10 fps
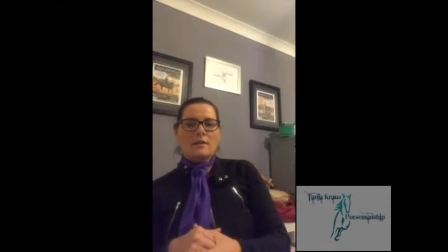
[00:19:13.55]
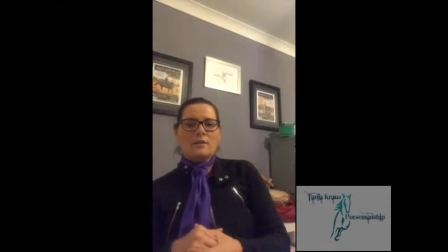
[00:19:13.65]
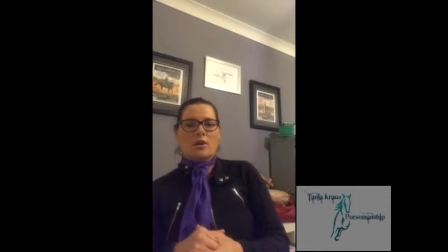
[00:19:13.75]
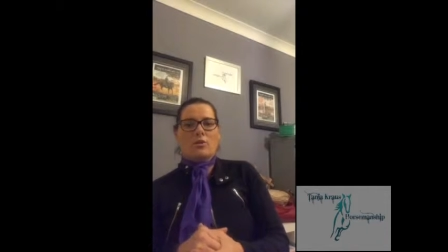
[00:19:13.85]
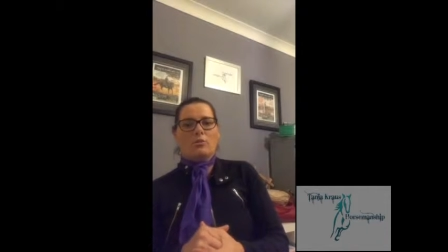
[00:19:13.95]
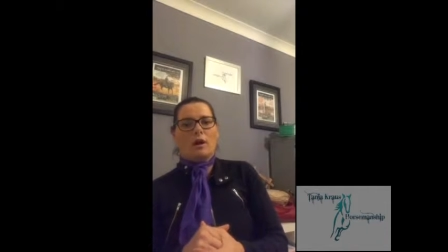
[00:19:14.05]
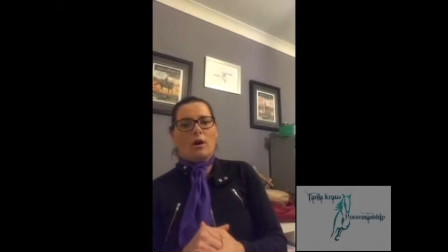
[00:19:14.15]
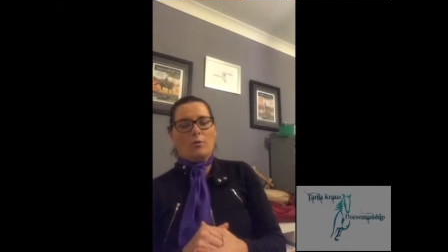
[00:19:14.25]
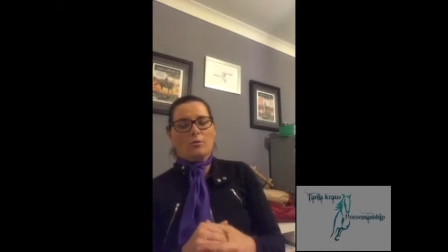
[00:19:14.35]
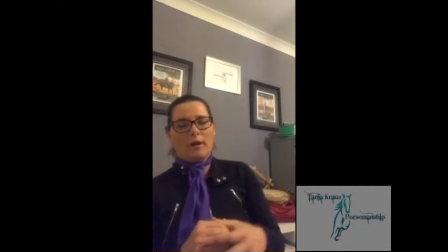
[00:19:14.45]
So
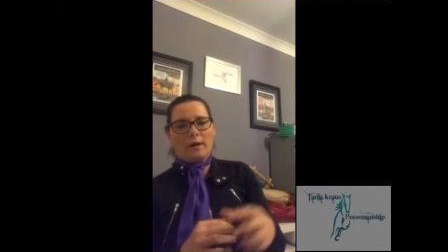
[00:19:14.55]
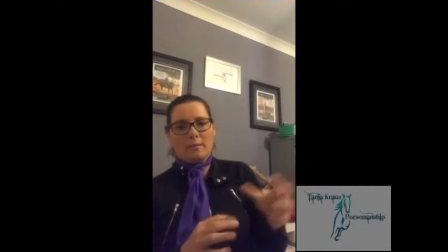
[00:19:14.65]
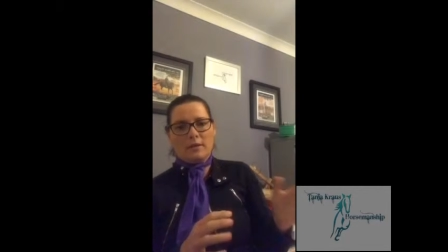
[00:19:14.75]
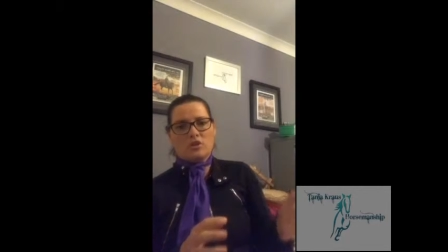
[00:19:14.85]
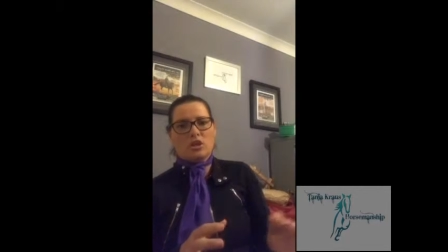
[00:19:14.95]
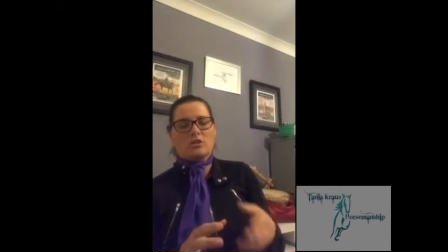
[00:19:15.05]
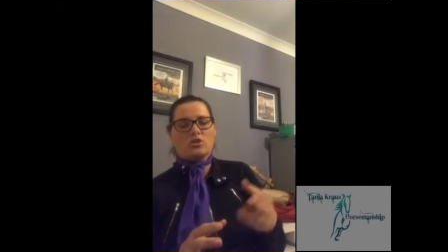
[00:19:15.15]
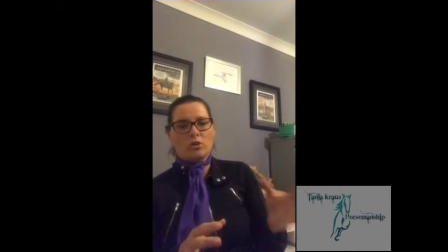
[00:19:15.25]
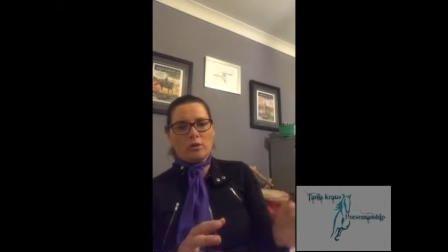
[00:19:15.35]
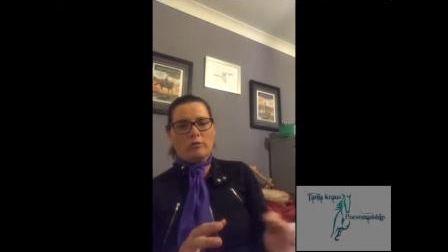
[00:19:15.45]
I would recommend
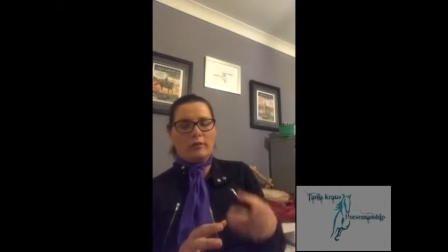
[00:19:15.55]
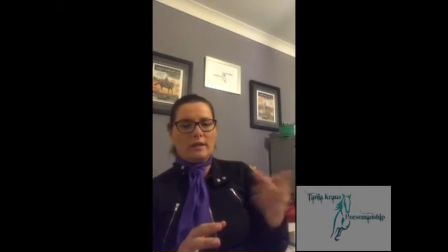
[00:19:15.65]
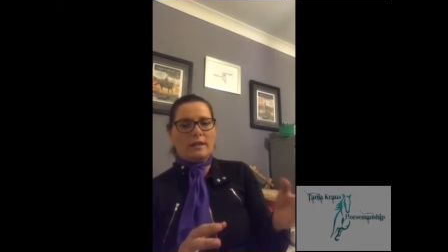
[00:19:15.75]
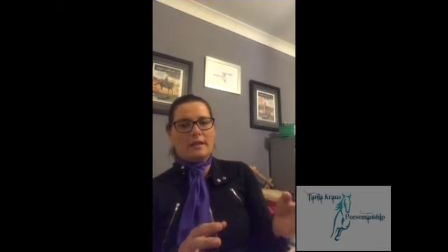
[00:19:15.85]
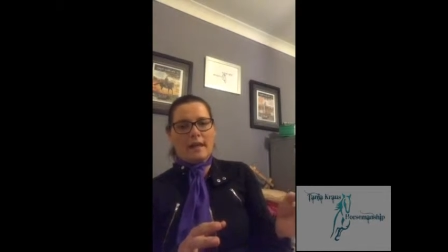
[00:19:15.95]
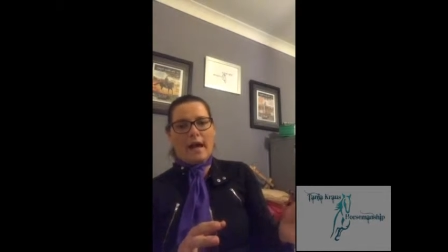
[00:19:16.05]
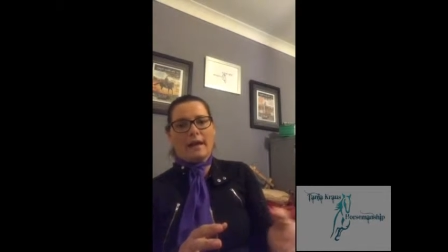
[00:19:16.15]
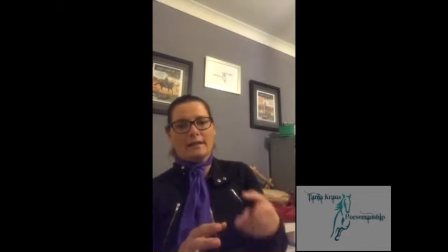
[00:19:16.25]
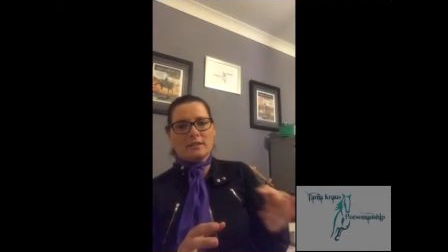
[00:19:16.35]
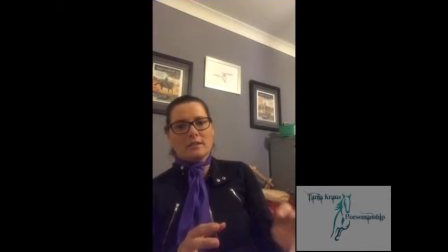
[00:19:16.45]
just trickle feeding and
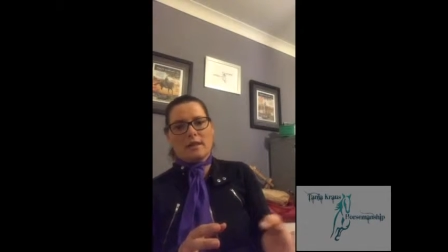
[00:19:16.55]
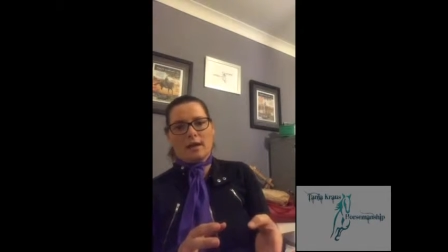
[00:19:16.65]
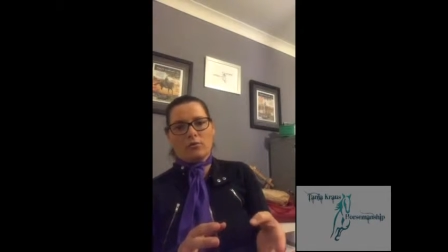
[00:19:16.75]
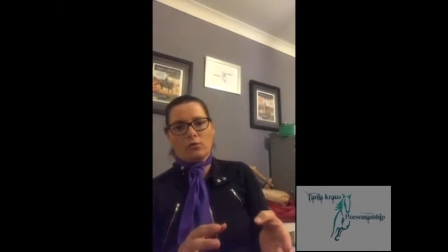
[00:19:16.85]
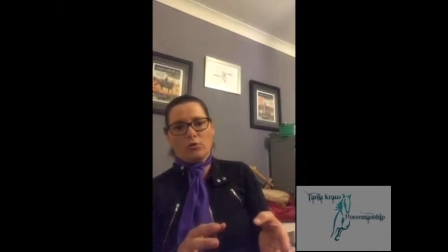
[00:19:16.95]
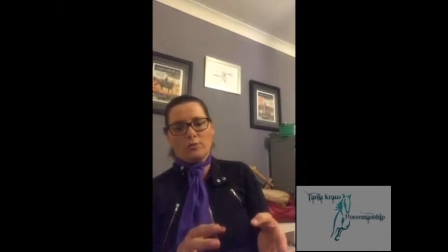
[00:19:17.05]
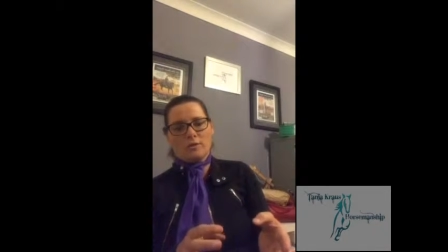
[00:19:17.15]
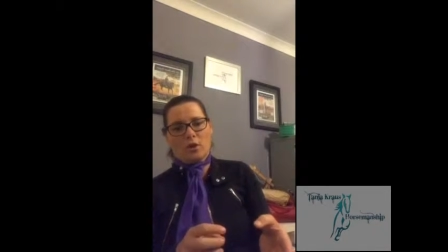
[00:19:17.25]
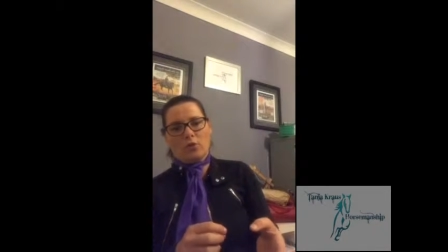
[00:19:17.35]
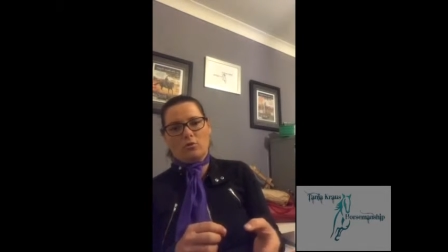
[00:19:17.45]
adding to that group.
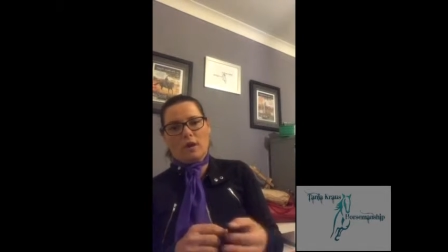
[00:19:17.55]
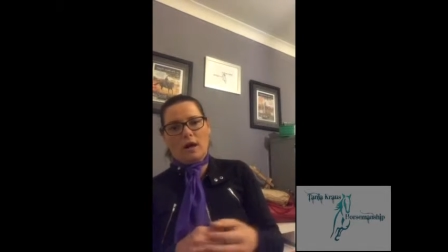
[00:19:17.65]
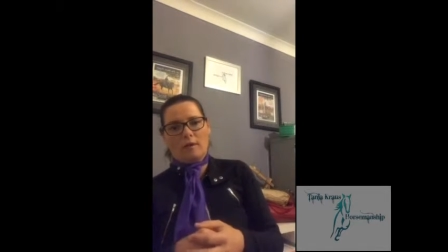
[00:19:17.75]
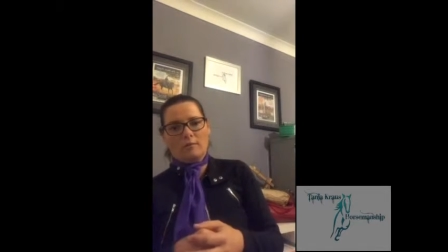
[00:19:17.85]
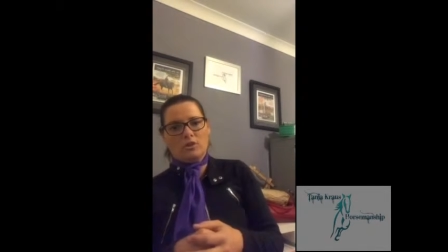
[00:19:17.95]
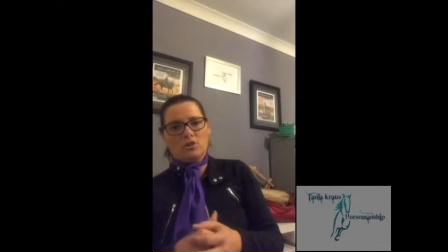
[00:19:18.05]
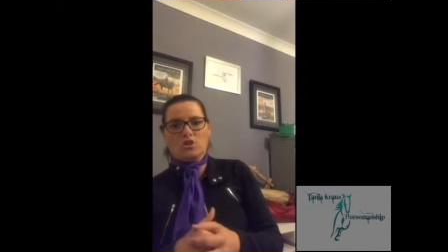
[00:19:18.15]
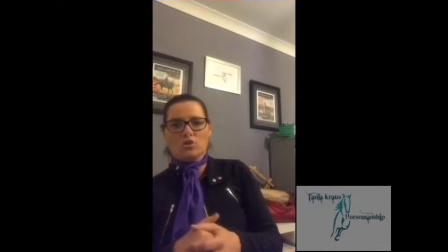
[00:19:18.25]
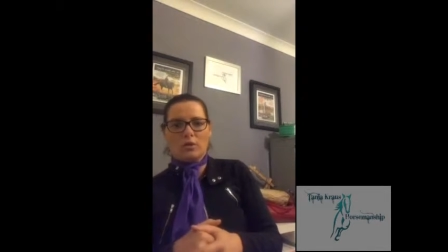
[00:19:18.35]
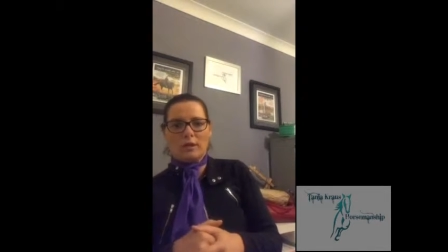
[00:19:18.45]
So you're
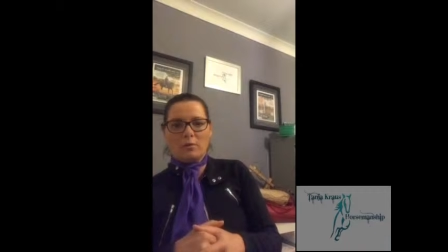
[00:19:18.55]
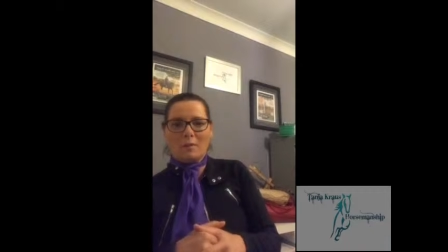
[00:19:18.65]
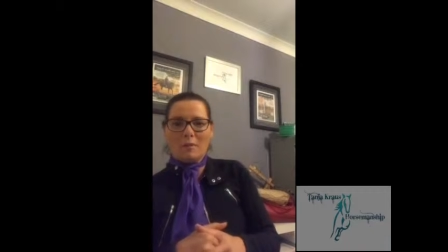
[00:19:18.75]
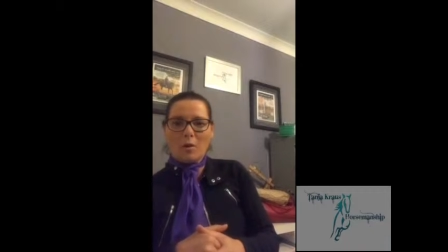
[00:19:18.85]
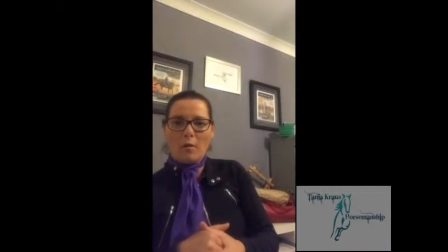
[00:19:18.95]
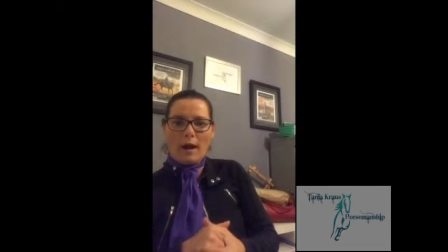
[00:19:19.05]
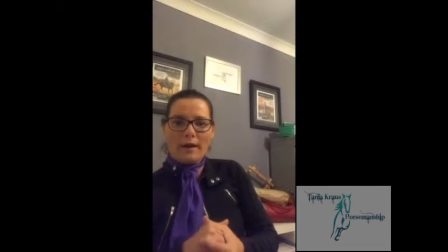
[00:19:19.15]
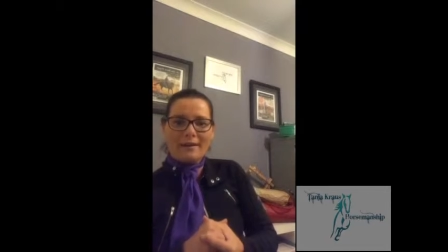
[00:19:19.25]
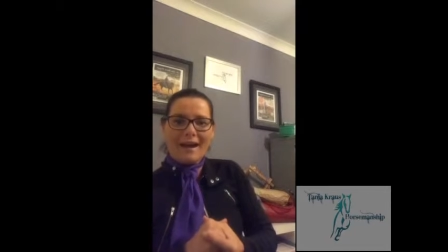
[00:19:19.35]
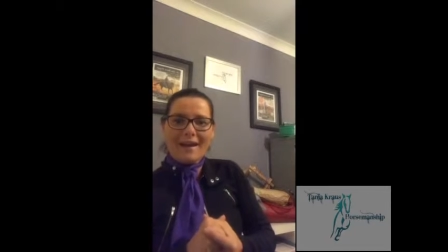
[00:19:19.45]
just joining one by one.